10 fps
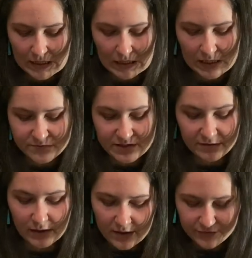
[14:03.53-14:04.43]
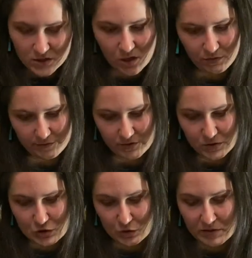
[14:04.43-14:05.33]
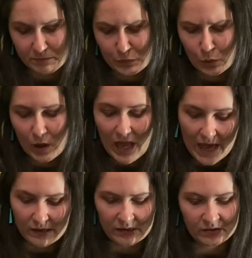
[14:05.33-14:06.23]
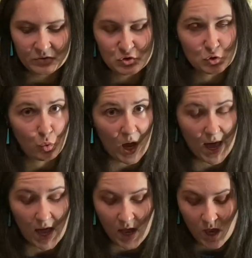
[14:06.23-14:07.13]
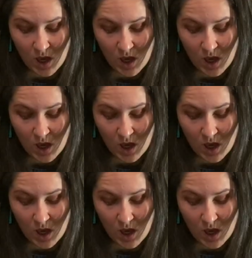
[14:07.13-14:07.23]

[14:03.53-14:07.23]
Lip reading: Gives the leftovers to the poor hag in the square.